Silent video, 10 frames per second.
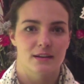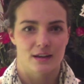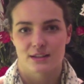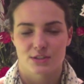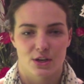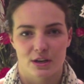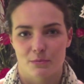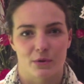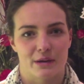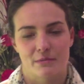the next turning
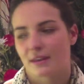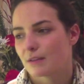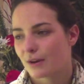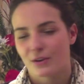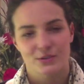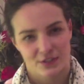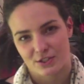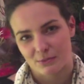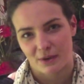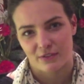buoy, I'm thinking about who's
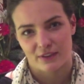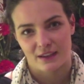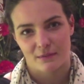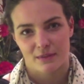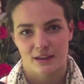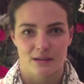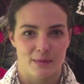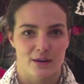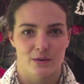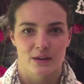touching my feet, I'm thinking
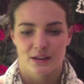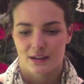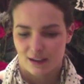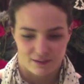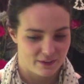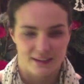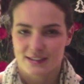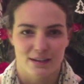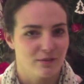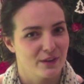about if I can
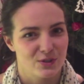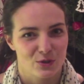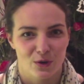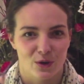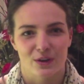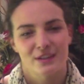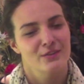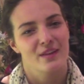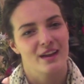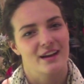see fish or not, and
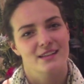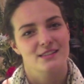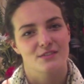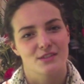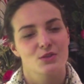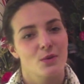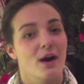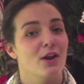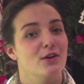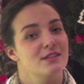all that kind of stuff. So there's
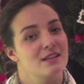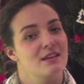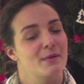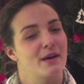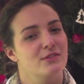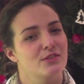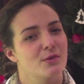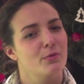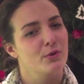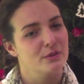quite a lot to think about, so
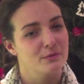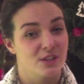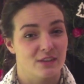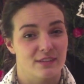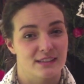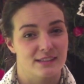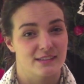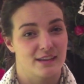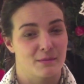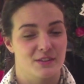boredom generally
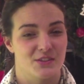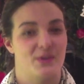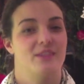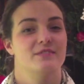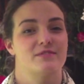doesn't come into it.